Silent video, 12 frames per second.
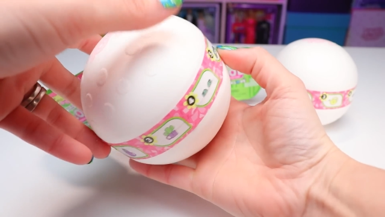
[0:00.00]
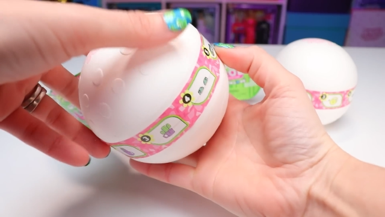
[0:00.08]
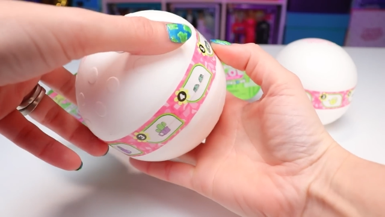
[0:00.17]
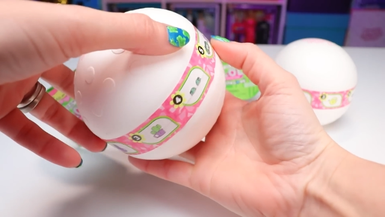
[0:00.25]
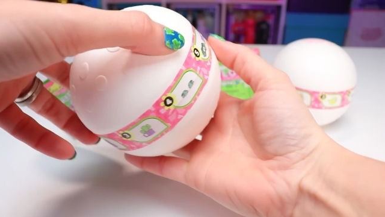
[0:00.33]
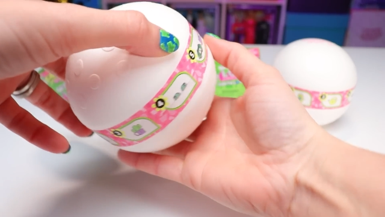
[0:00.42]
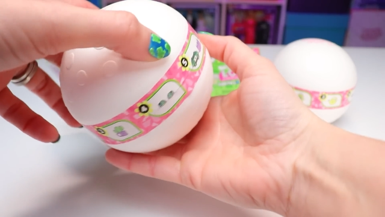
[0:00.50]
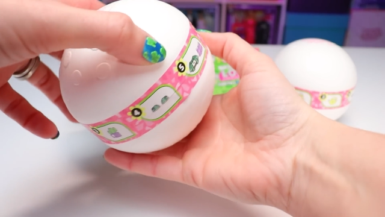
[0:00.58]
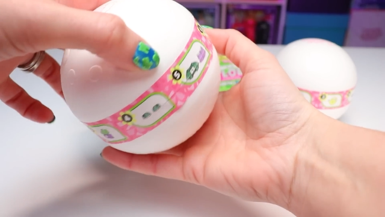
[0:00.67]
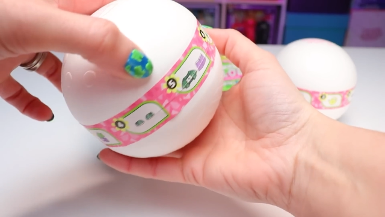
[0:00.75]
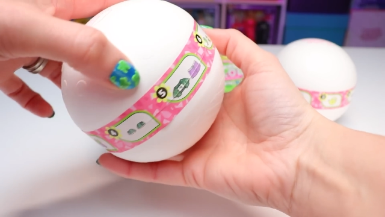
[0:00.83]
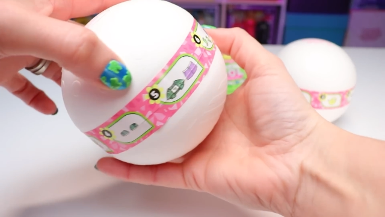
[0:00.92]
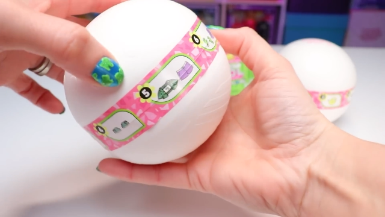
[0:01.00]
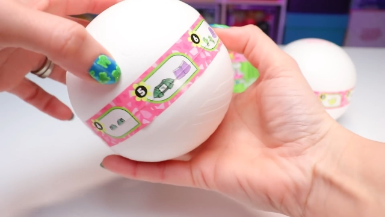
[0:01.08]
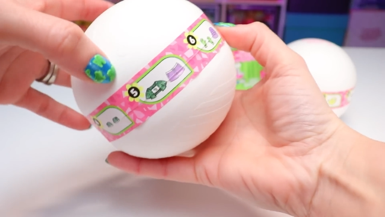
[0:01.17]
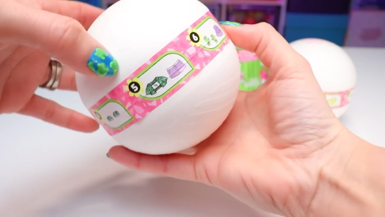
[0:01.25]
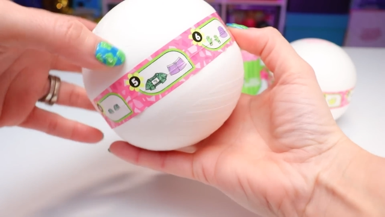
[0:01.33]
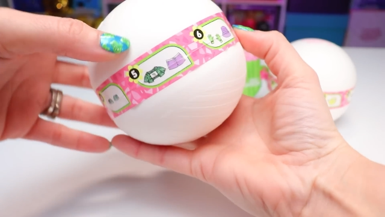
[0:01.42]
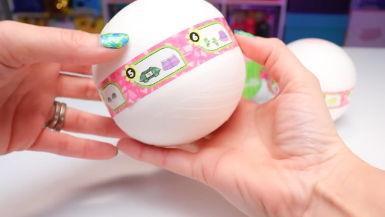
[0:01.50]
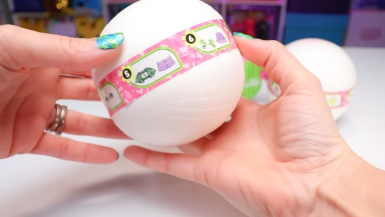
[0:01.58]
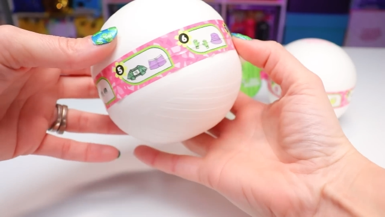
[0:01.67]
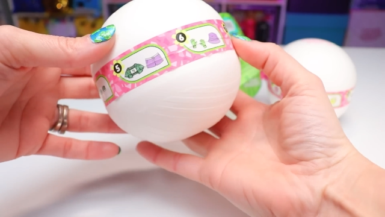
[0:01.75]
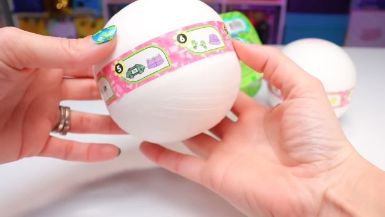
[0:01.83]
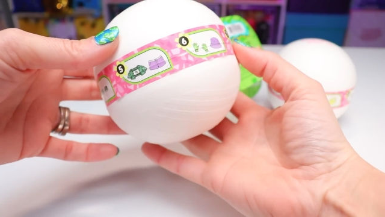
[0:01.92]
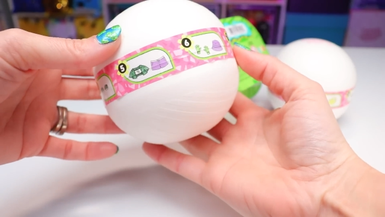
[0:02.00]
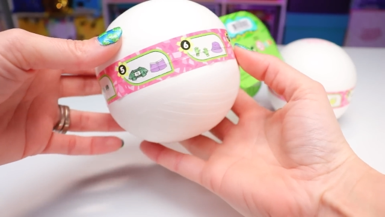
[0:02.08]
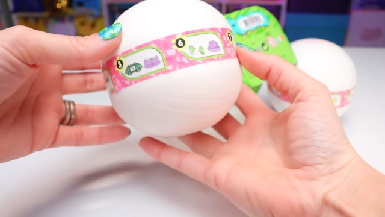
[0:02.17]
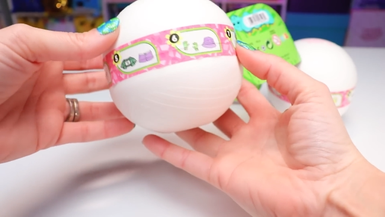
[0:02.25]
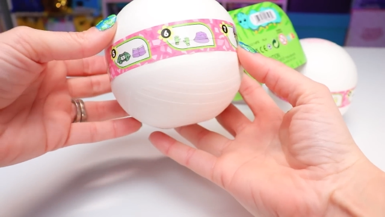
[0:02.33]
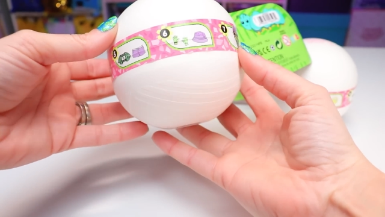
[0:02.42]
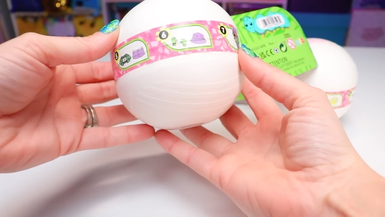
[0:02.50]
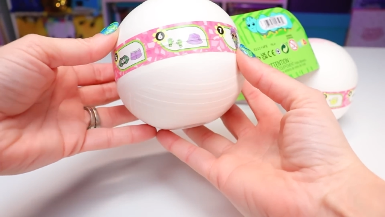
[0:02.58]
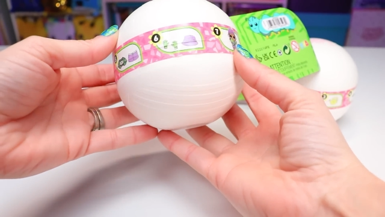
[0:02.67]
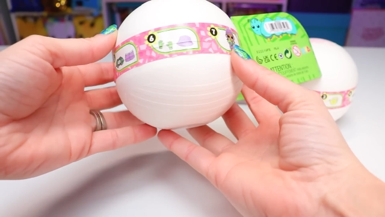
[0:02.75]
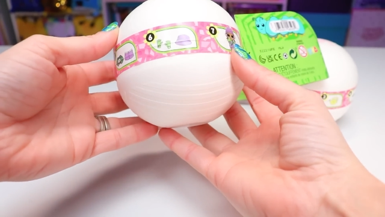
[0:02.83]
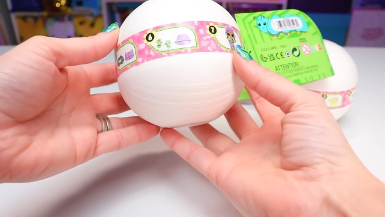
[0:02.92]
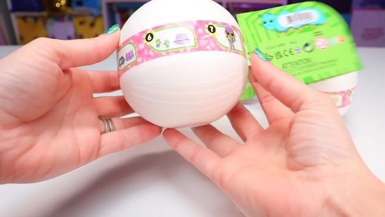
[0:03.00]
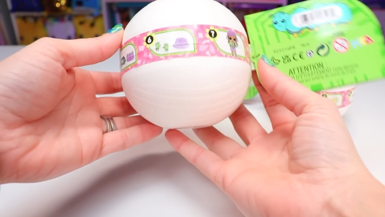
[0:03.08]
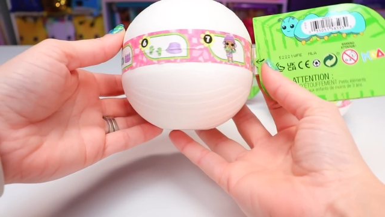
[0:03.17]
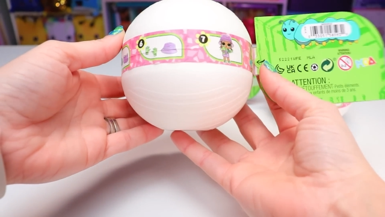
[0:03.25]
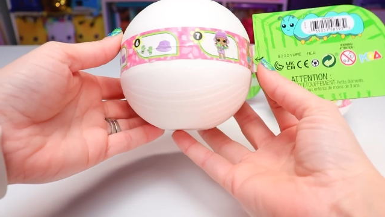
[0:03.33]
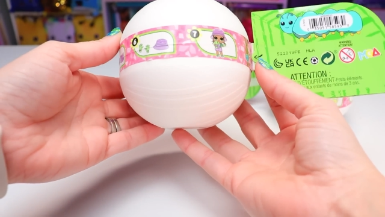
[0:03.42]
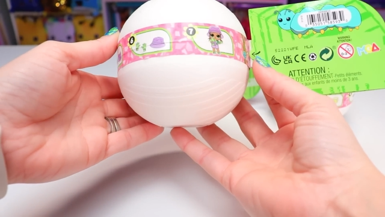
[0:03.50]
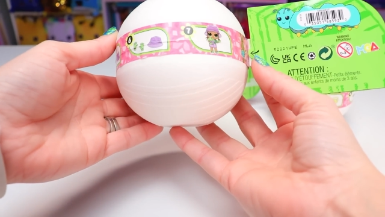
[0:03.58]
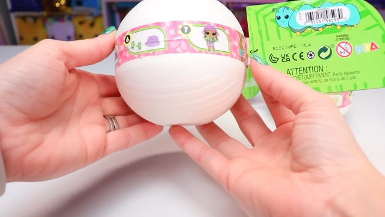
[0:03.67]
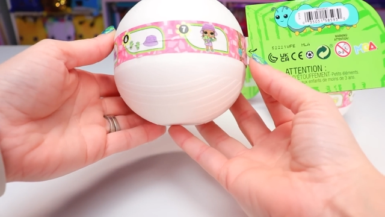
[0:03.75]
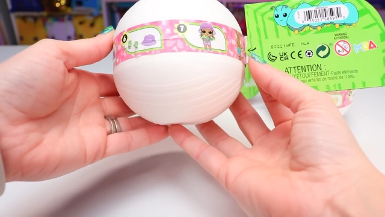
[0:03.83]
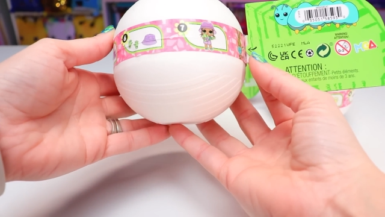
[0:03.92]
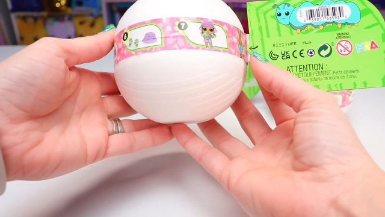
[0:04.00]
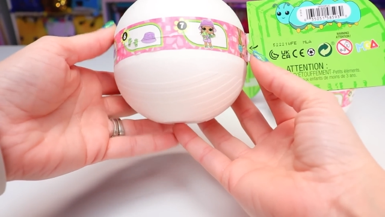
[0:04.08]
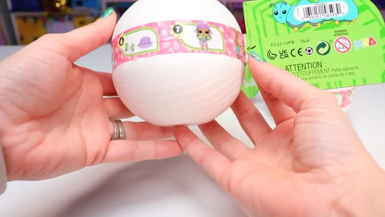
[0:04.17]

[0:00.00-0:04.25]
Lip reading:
No face is visible, so there are no lips to read.